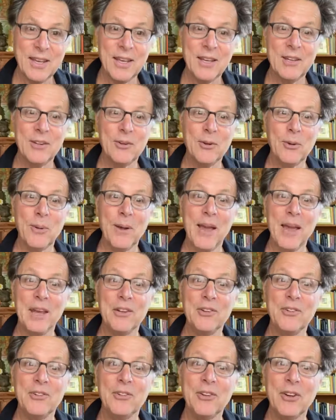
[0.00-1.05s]
into
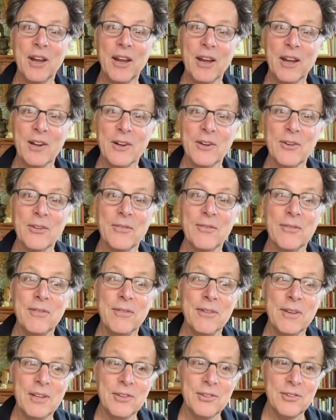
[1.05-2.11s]
a shared
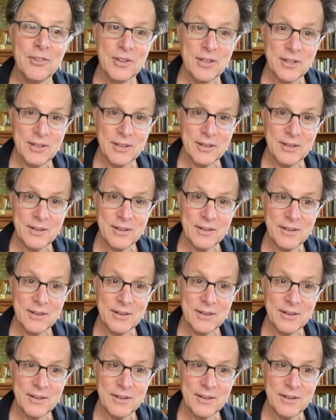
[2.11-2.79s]
vision